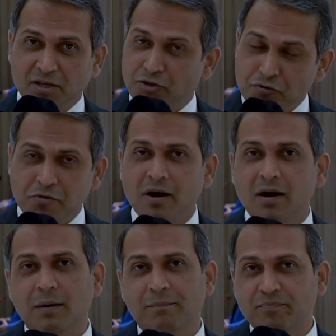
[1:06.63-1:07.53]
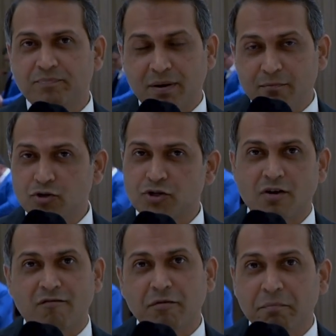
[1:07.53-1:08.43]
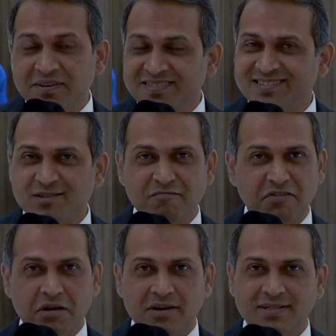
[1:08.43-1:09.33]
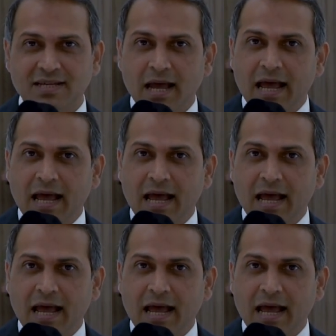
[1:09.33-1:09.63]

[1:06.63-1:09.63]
do a promotion of the business of theirs.